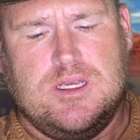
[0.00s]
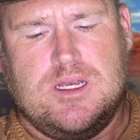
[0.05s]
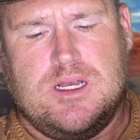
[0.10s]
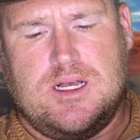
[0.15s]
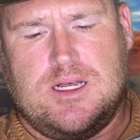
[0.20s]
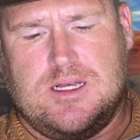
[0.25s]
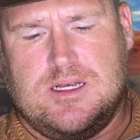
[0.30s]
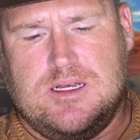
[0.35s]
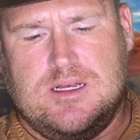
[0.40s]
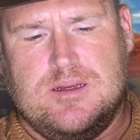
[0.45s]

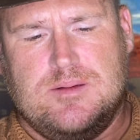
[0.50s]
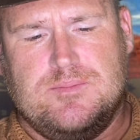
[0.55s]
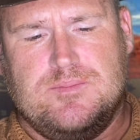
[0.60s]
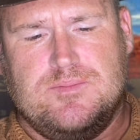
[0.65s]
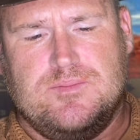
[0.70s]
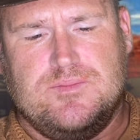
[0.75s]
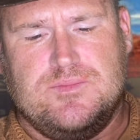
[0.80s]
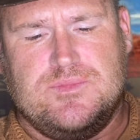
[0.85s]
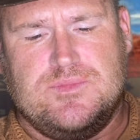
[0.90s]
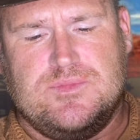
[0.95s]

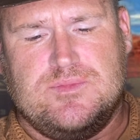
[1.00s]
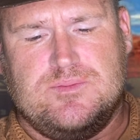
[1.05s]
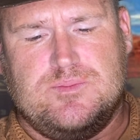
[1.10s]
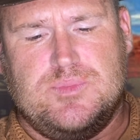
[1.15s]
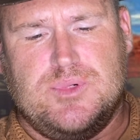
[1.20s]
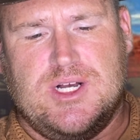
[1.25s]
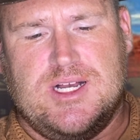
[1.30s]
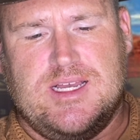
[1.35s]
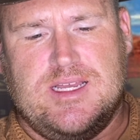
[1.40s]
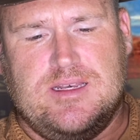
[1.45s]

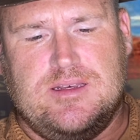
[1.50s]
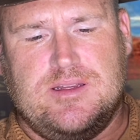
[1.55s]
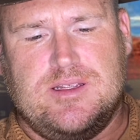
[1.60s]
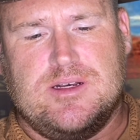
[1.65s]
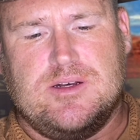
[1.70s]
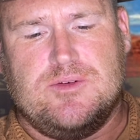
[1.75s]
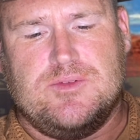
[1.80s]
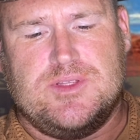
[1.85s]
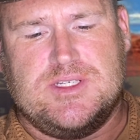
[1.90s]
But, you know,